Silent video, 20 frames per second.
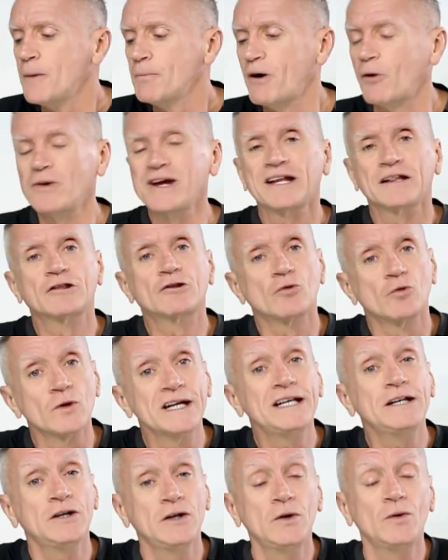But we had
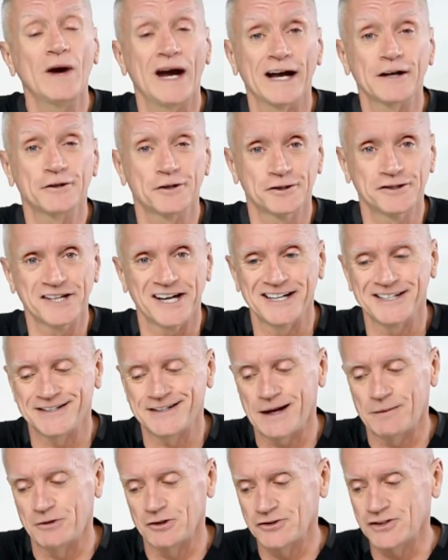three new
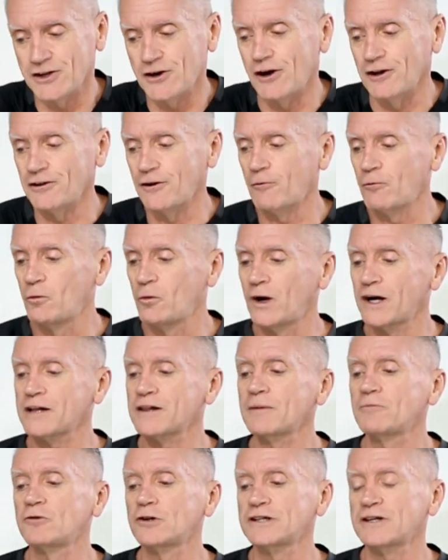exercise demos at all. one
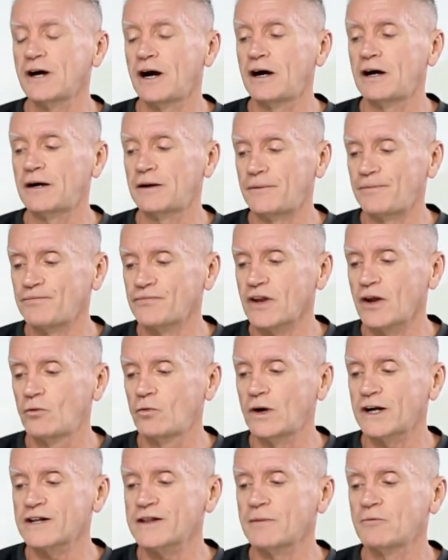of them was, uh,
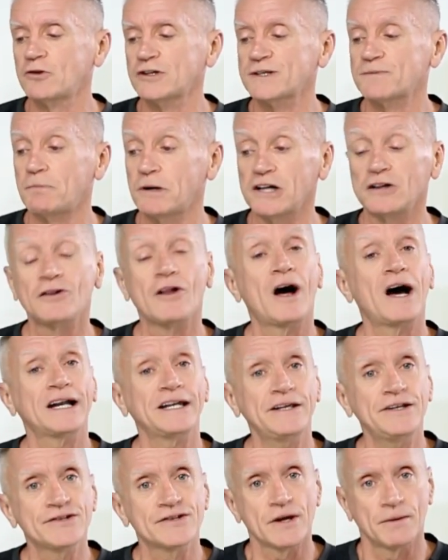one of them was
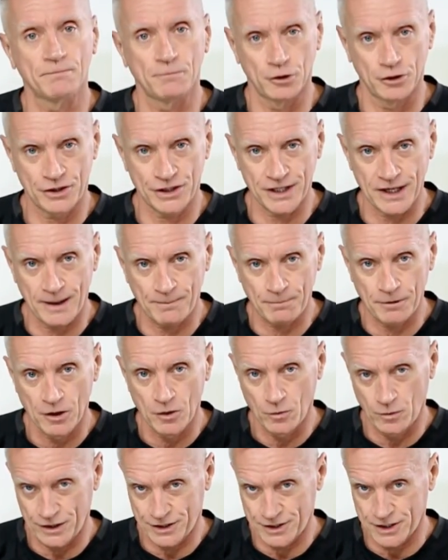Pilates push
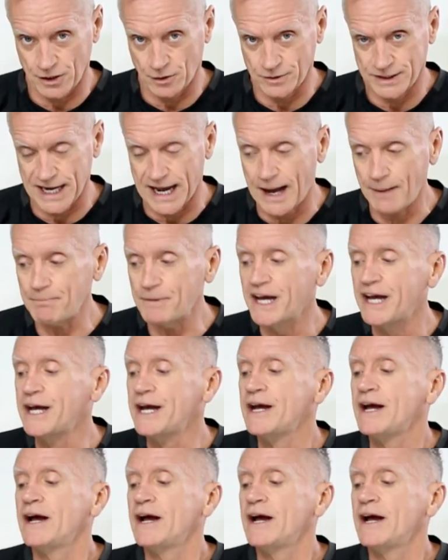up with toe tap.